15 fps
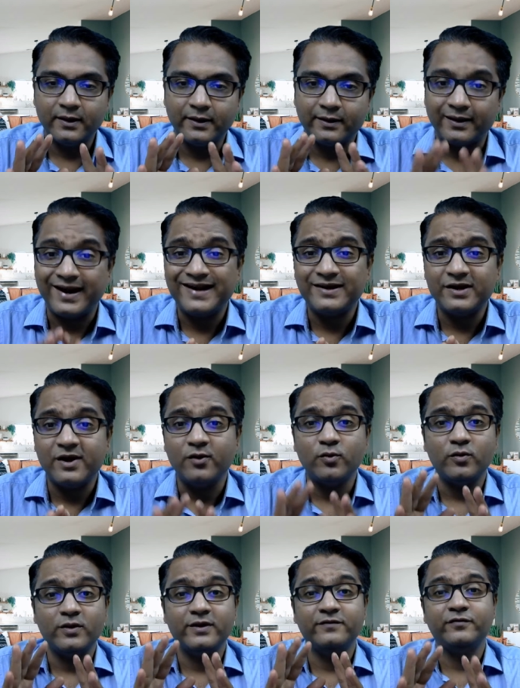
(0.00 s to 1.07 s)
right
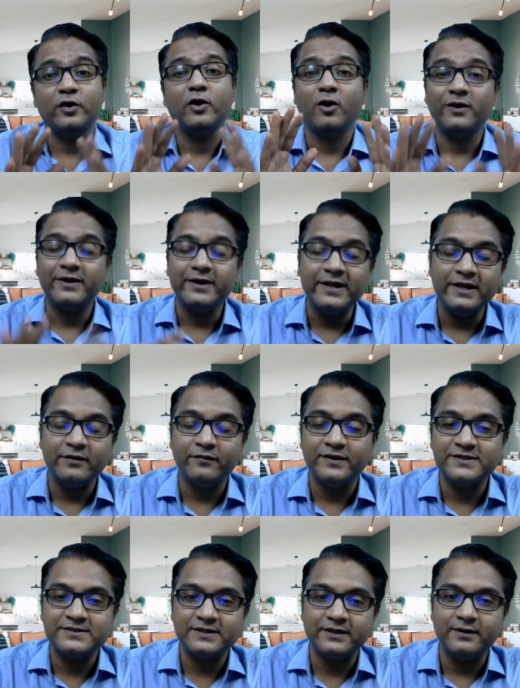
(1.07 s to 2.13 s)
now, if you had already
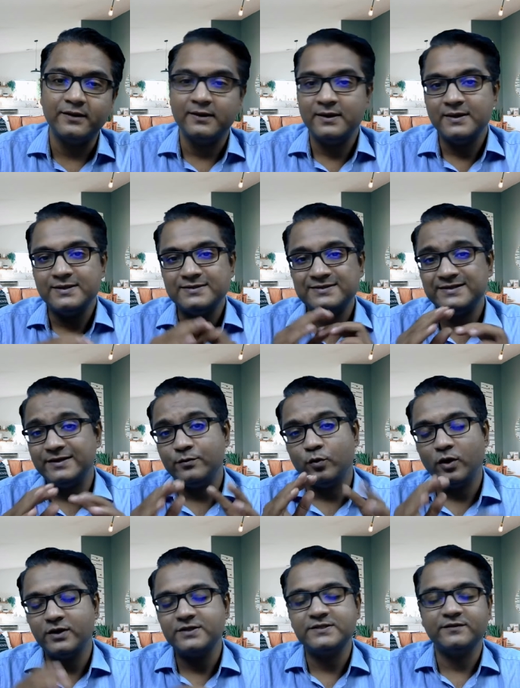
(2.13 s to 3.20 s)
invested, see
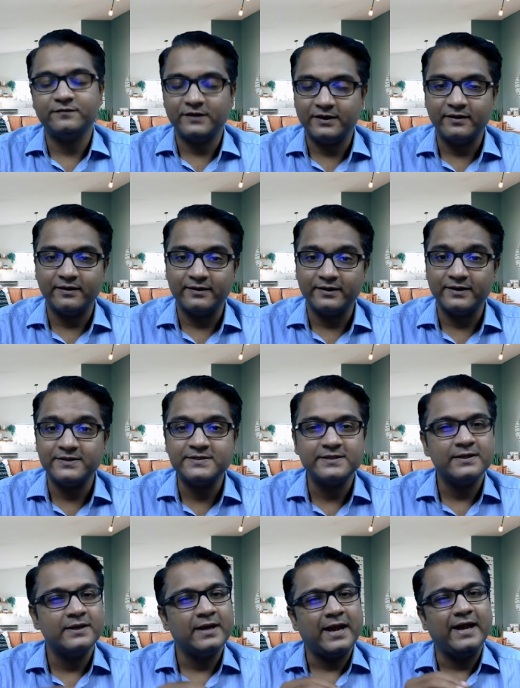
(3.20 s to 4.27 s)
what is the fund returns,
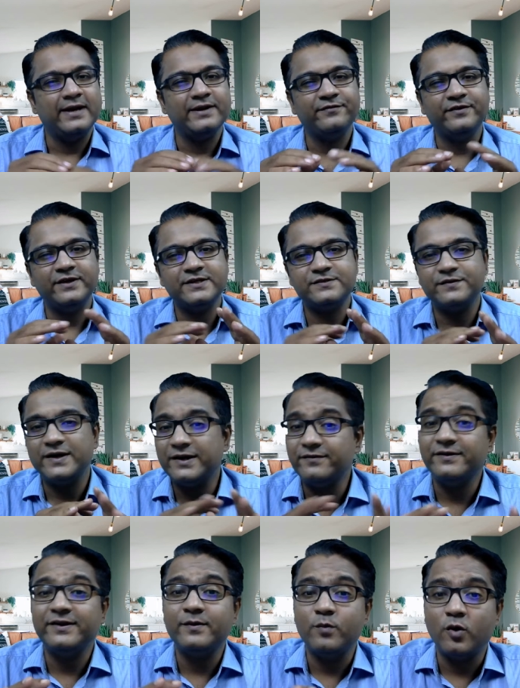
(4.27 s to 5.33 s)
and if it is very,
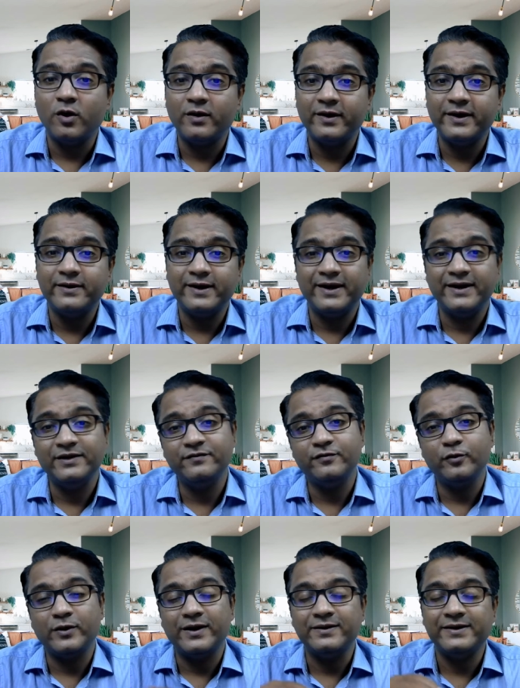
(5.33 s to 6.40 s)
very moderate, and if
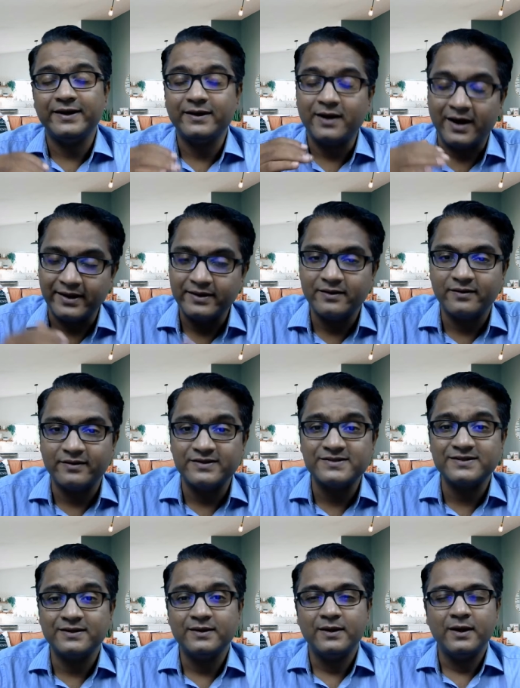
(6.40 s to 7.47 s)
you can take higher
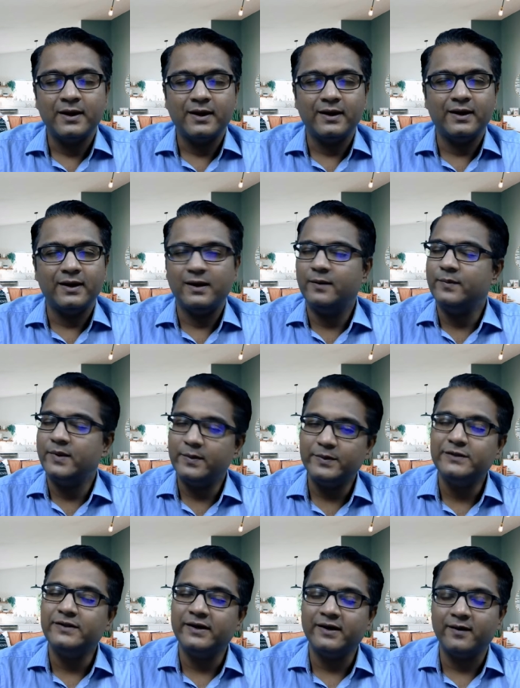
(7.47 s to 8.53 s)
risk,
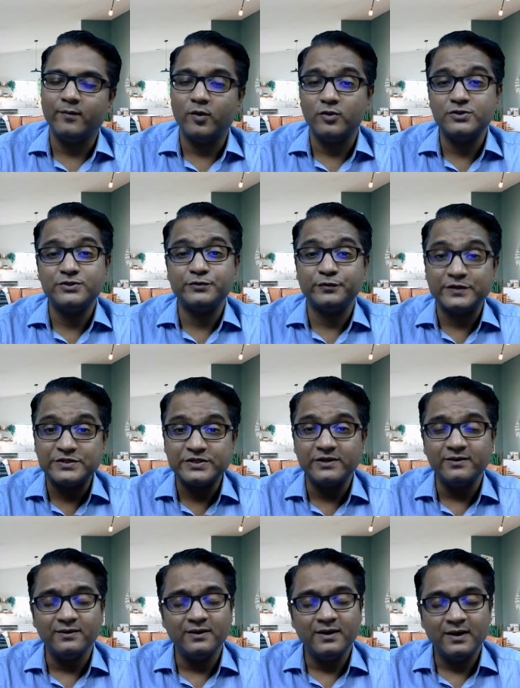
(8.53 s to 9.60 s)
maybe think about
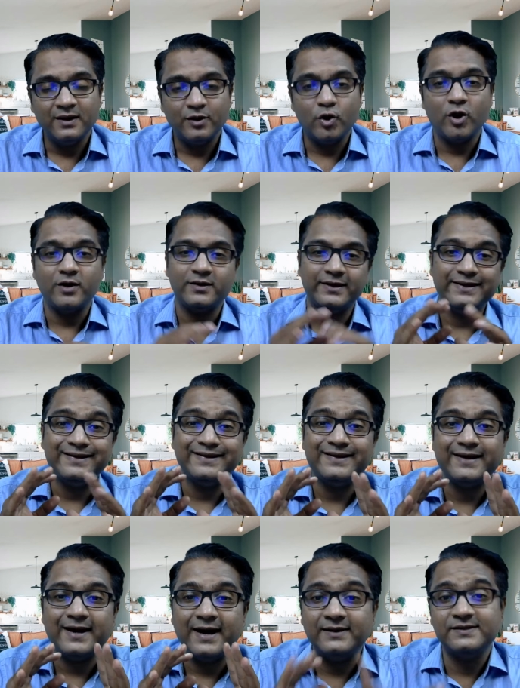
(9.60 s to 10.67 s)
switching, not
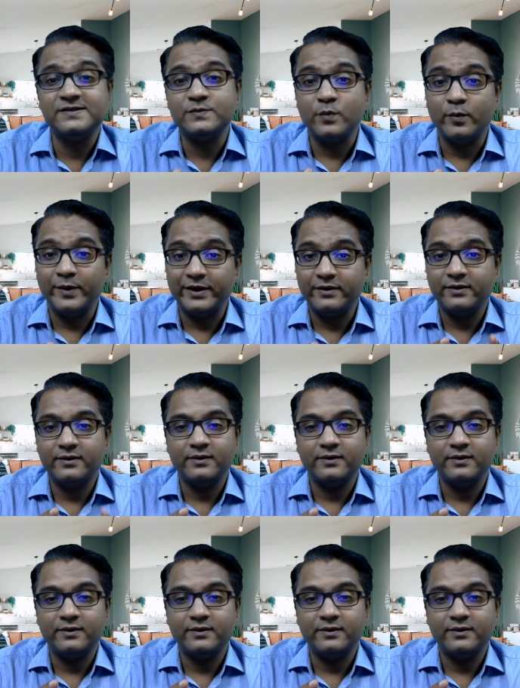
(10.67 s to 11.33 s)
at this moment.